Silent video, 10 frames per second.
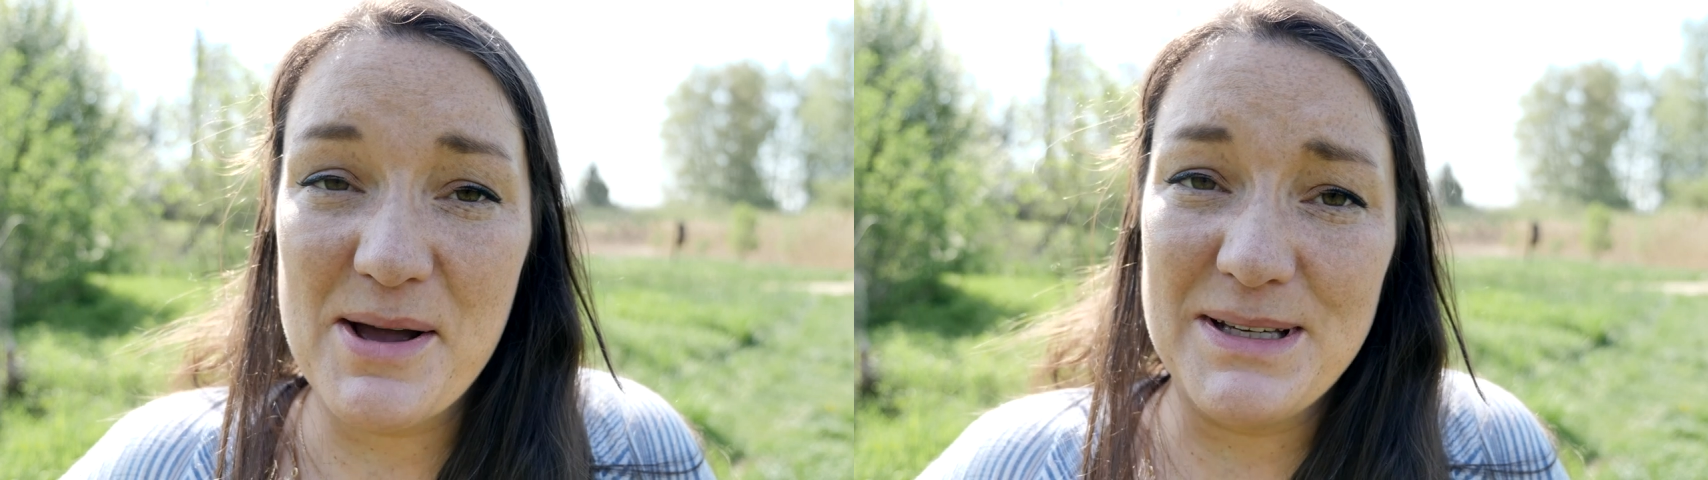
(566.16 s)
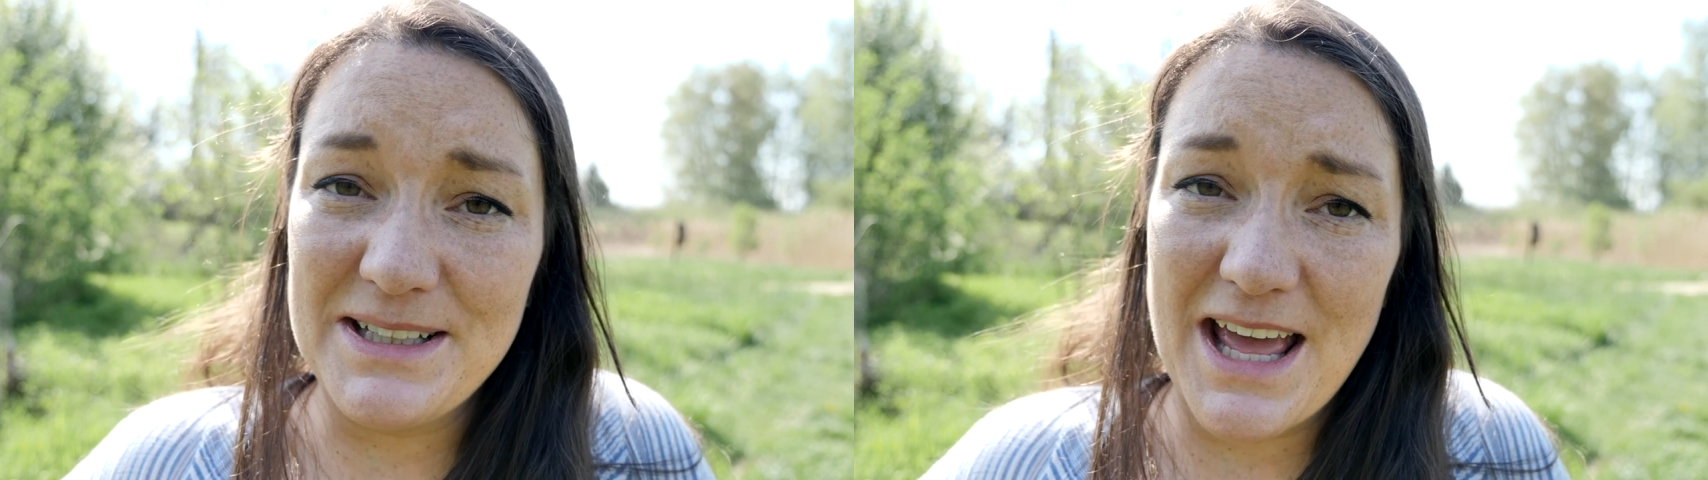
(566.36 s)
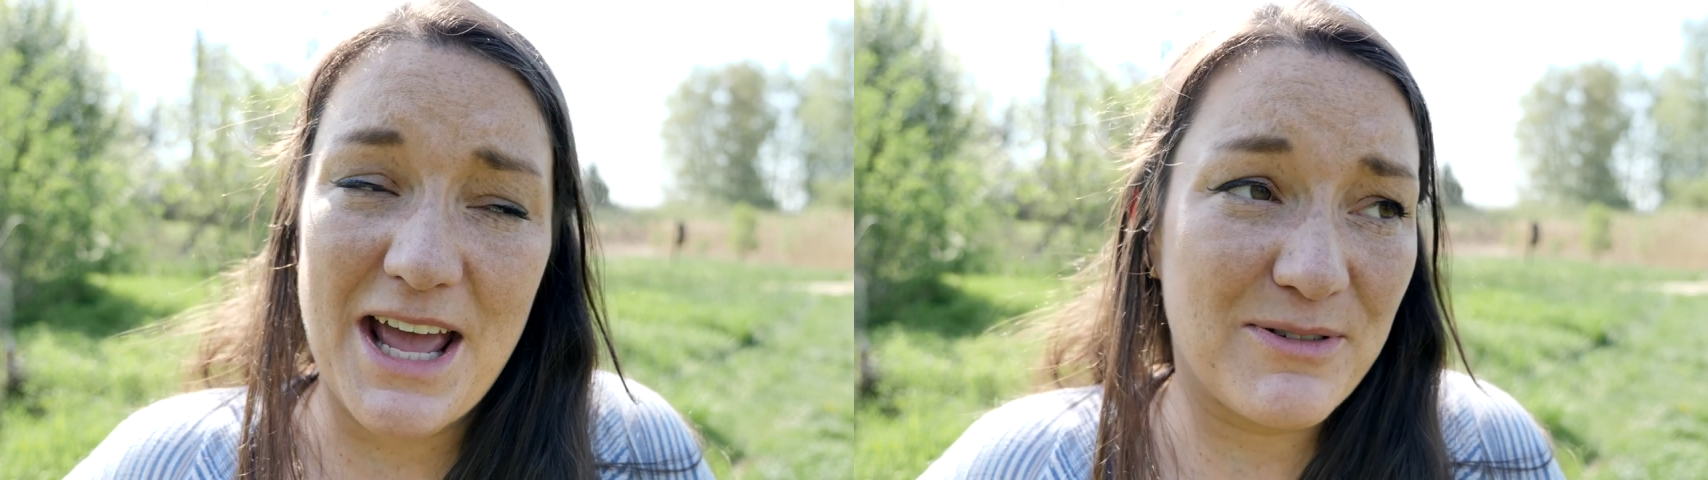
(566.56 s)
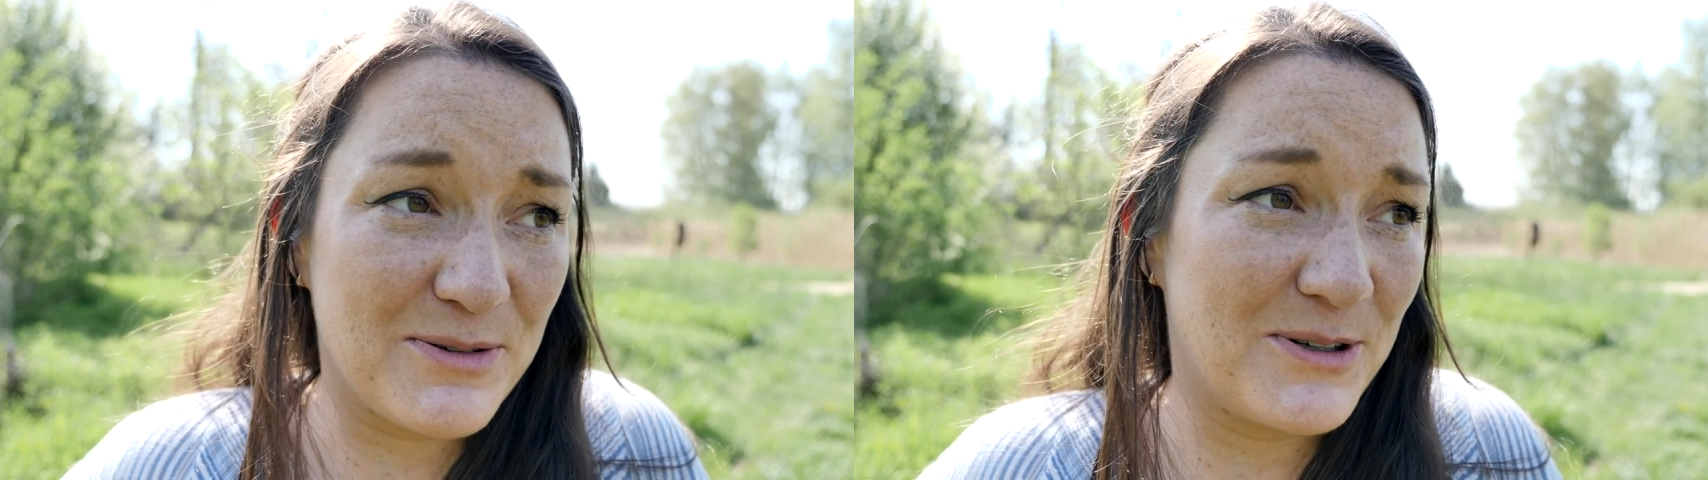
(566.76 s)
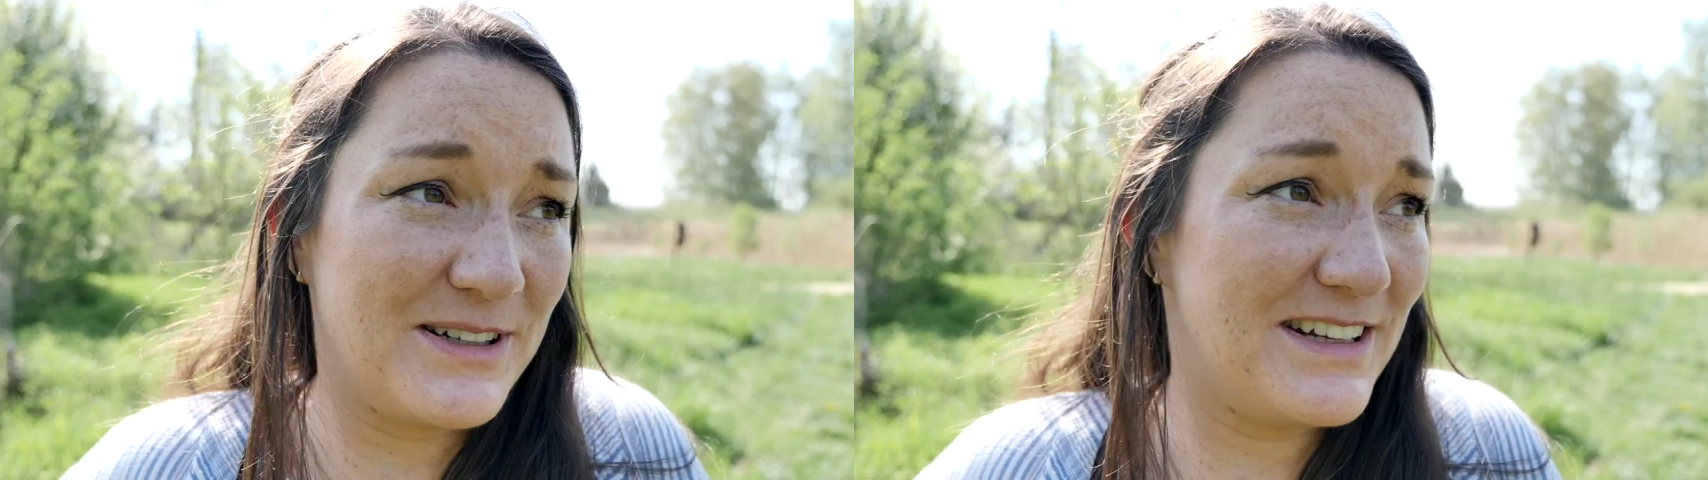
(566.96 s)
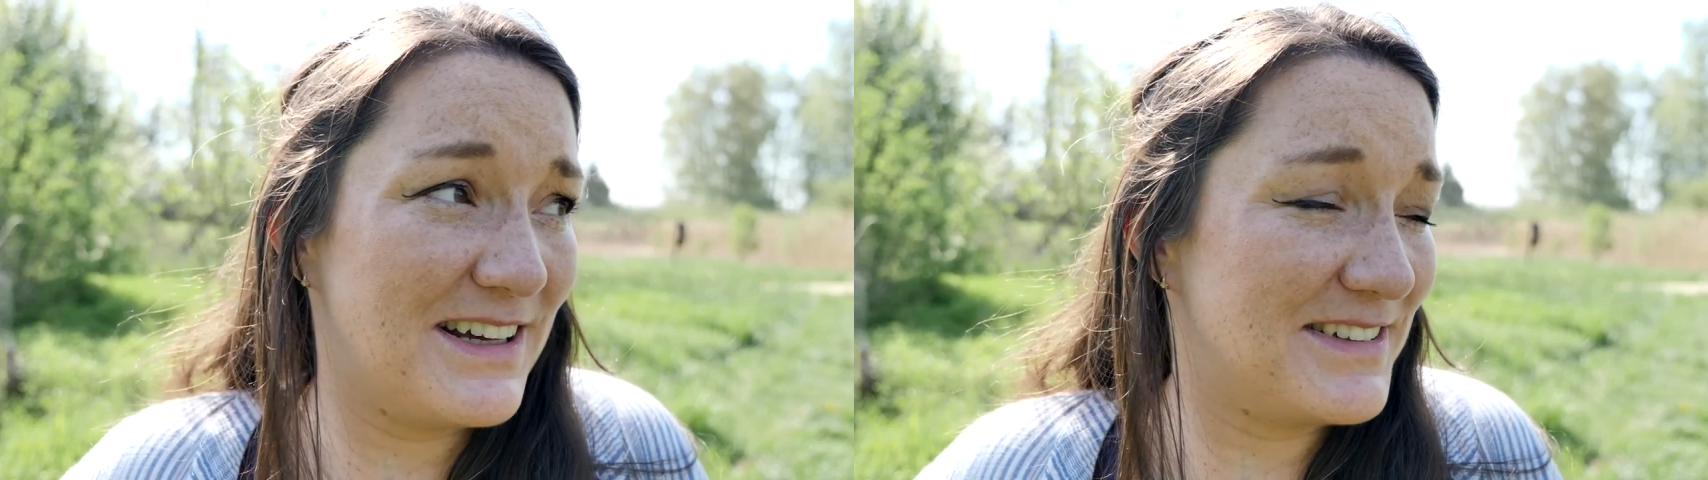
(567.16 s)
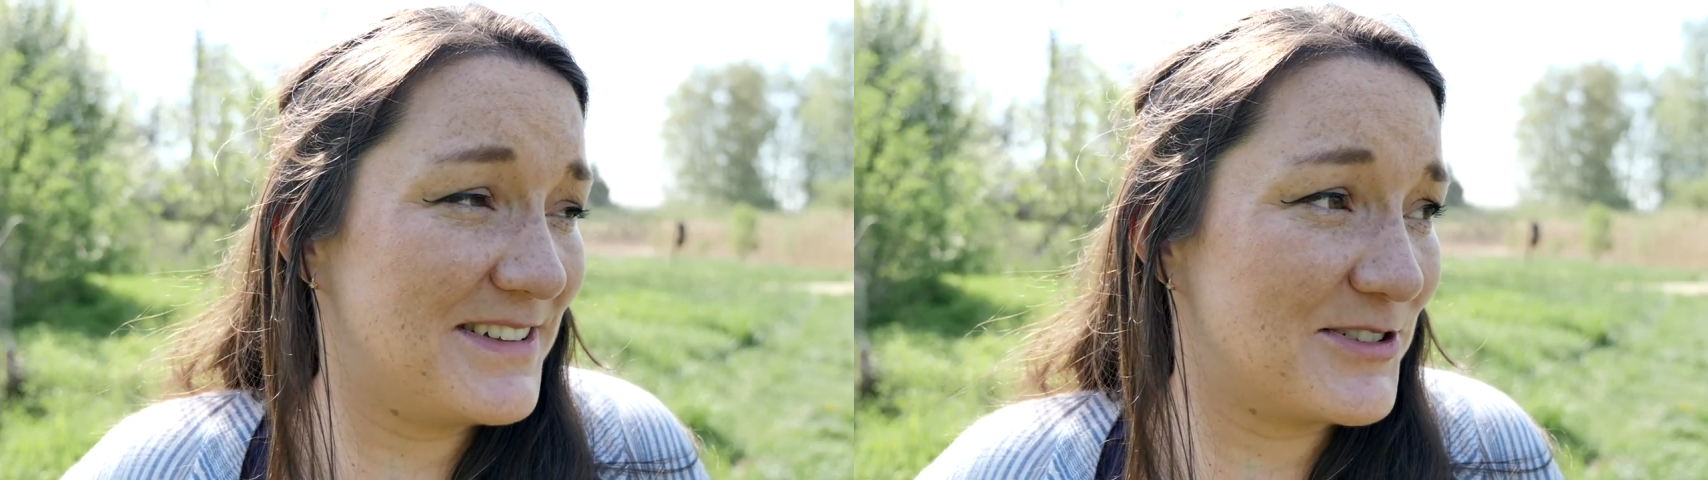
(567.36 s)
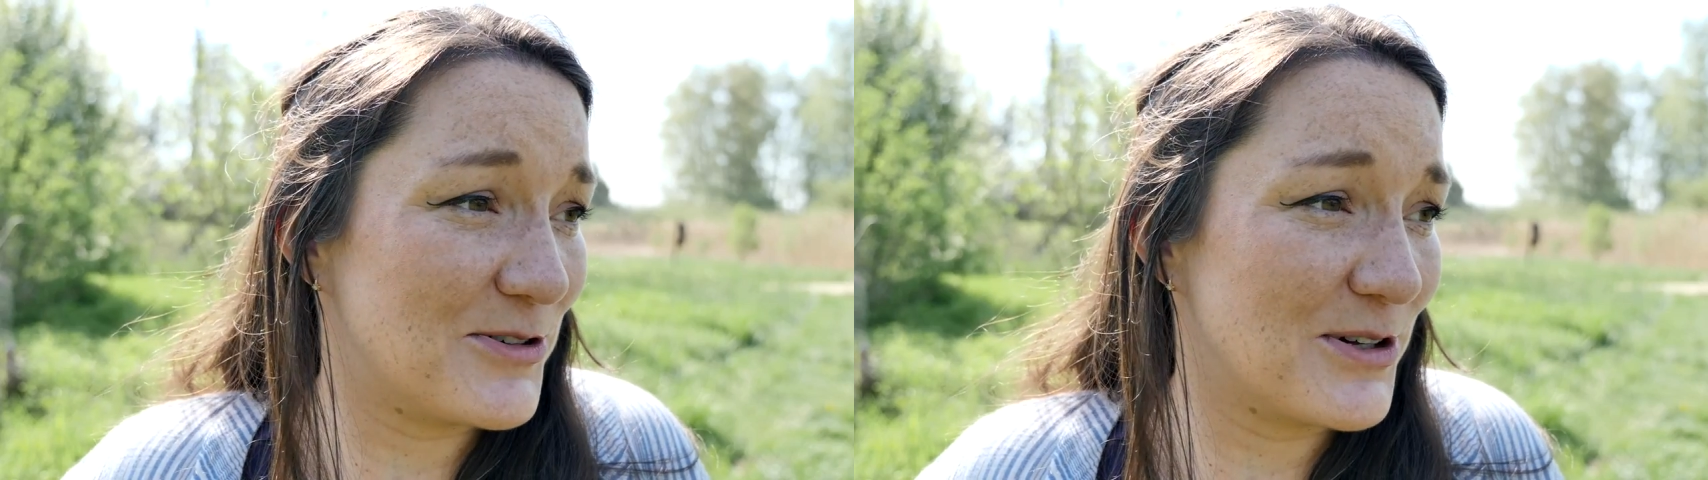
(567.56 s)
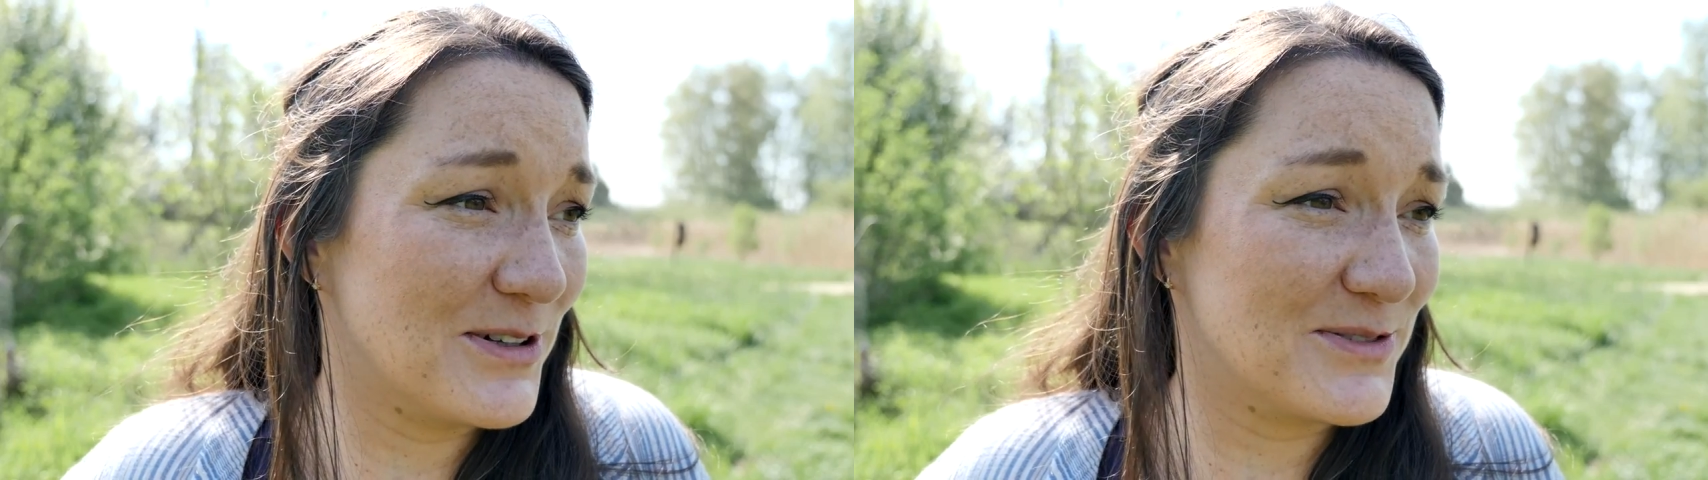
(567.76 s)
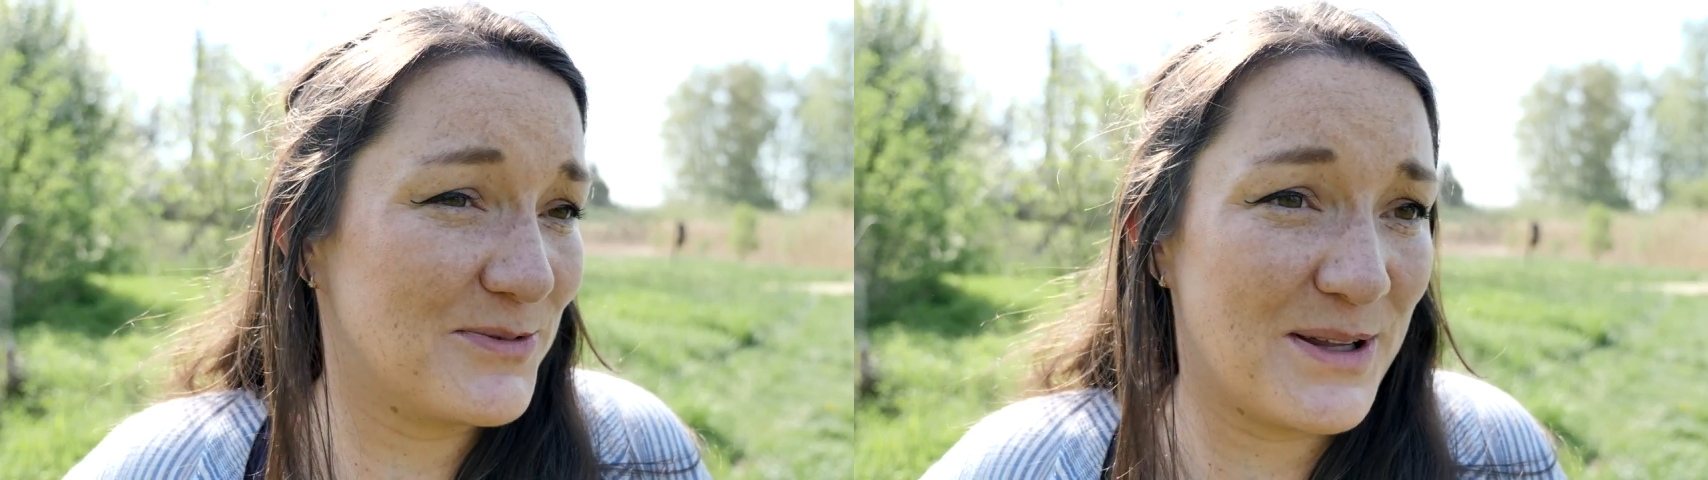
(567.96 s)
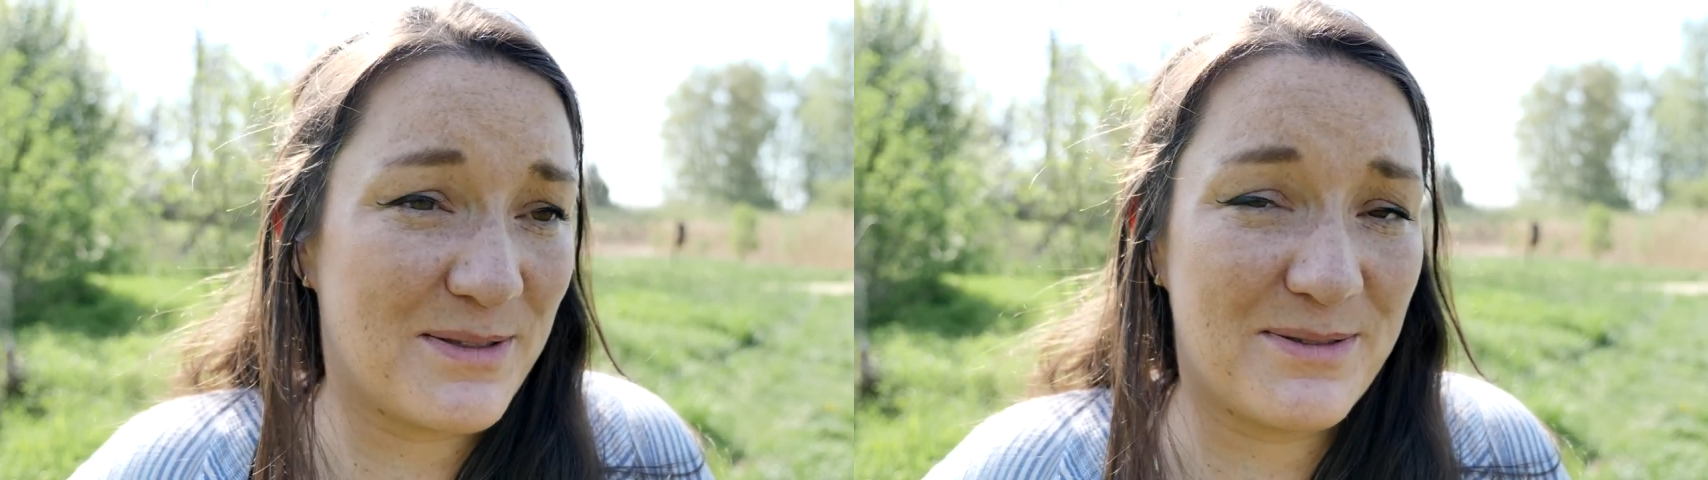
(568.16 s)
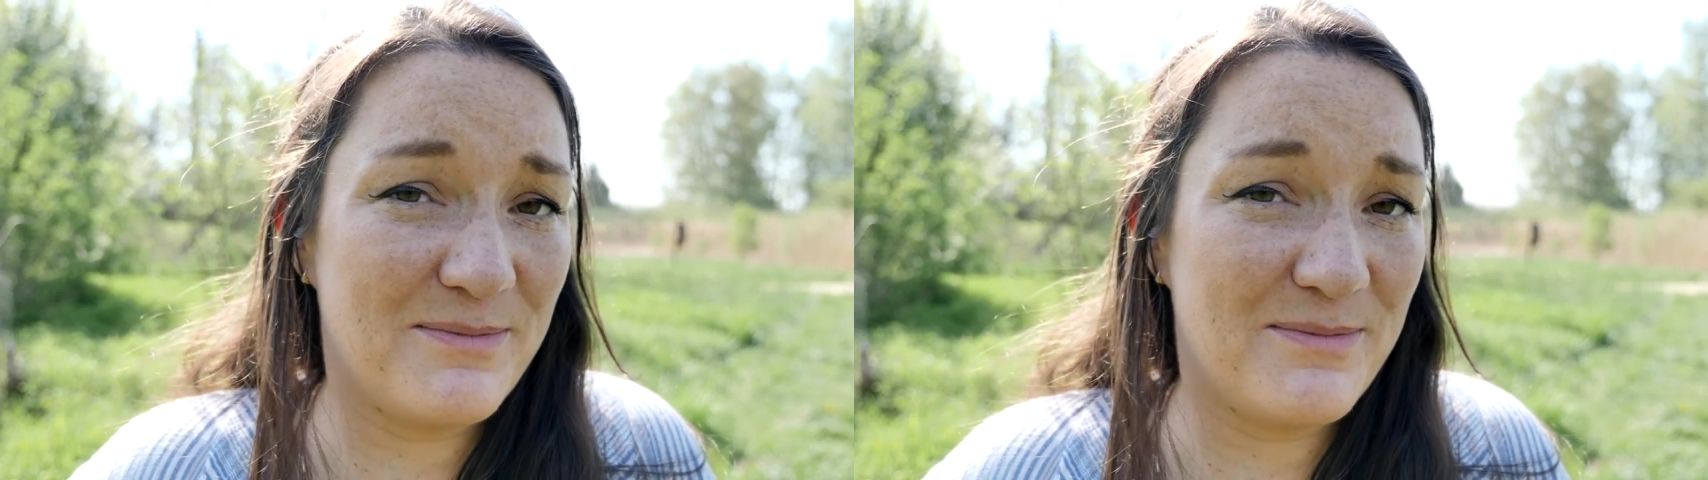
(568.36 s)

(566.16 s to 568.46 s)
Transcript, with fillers: I mean, everyone that has struggled with